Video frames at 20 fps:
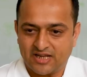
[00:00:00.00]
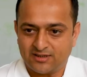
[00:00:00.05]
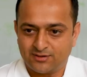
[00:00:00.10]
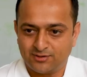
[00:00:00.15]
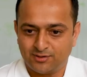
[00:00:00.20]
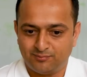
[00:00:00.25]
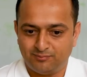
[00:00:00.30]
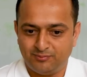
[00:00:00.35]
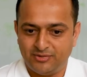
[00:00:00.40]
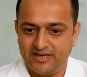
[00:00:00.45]

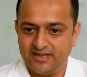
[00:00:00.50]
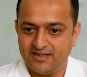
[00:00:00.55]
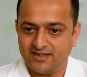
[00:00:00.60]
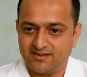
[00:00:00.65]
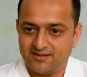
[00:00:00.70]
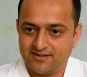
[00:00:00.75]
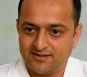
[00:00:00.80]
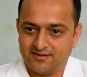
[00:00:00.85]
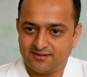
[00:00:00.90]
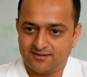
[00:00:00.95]
So
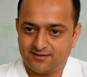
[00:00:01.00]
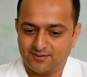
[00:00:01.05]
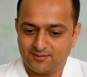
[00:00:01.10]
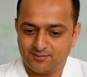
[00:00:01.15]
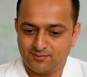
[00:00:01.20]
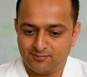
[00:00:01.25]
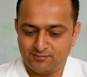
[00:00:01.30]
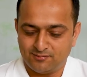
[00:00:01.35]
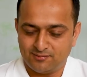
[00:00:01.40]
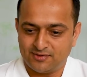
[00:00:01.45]
Binit
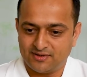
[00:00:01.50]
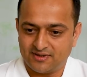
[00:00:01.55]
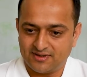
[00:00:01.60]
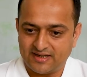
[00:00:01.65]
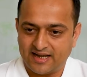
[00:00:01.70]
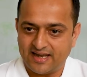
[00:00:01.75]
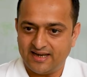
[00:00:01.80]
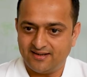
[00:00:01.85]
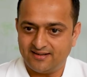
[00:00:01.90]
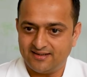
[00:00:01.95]
uh,
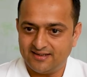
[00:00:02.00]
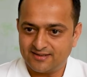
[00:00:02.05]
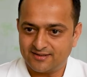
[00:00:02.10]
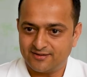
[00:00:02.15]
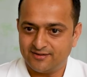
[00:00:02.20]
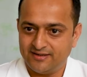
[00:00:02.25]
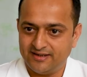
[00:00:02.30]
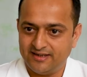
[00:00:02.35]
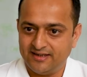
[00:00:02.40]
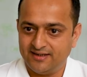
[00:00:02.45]
liked
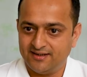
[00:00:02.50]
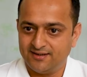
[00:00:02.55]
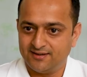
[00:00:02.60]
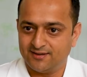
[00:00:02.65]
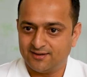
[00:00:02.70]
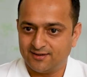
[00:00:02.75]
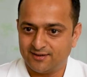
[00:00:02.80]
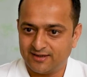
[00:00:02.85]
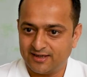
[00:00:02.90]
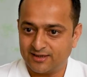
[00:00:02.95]

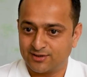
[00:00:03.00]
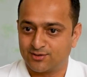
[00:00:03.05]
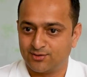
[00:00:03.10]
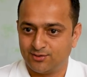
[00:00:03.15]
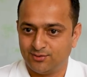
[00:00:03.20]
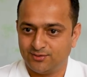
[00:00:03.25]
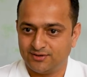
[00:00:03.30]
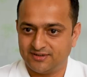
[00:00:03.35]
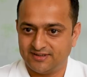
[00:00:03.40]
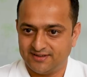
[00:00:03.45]
studying uh,
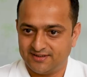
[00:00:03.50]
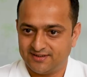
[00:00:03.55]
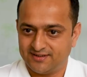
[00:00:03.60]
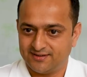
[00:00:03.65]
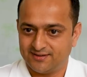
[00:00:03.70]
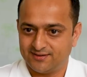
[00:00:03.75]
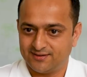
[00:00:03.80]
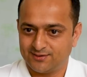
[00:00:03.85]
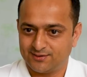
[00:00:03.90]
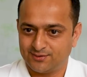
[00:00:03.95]
astrology
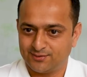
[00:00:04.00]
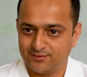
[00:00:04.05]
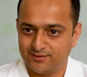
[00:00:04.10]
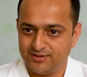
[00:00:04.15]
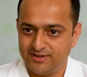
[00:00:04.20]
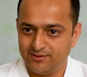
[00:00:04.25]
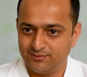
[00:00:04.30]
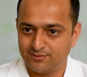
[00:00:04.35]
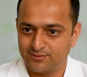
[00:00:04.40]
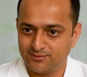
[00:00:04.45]
so
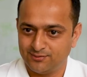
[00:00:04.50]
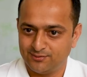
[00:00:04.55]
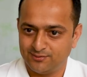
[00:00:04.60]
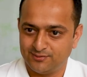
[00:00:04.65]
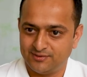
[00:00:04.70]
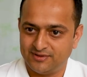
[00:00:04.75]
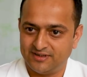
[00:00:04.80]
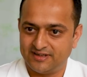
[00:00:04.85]
he used to